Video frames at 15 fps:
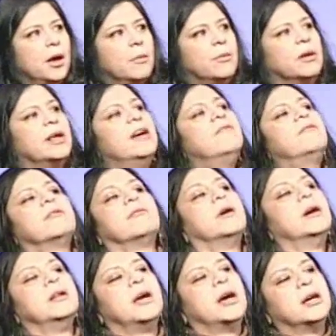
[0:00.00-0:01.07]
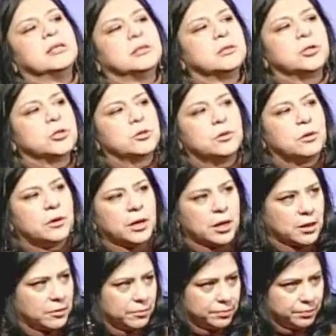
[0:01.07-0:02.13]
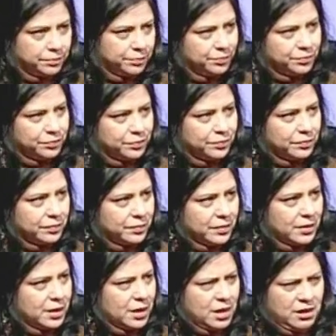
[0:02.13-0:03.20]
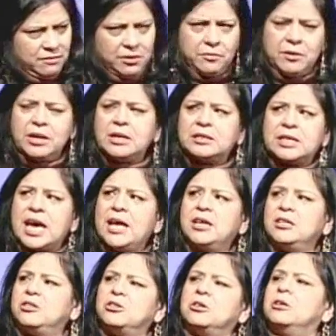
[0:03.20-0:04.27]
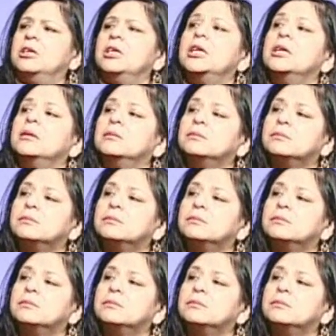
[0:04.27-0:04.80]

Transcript: But everyone has a story. Everyone has had a journey.